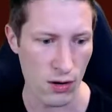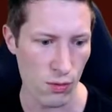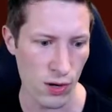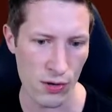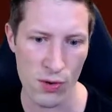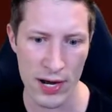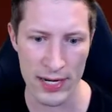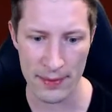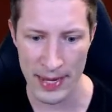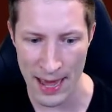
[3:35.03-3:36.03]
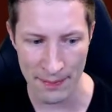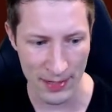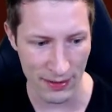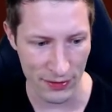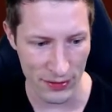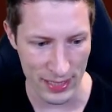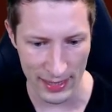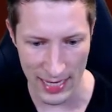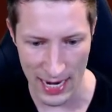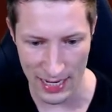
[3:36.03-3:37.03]
What'll wind up happening if you
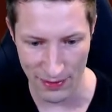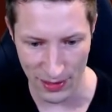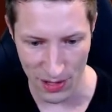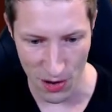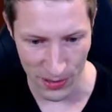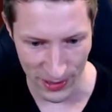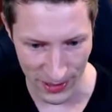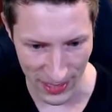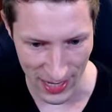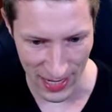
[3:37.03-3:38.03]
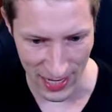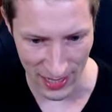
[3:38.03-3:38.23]
set that even lower, uh,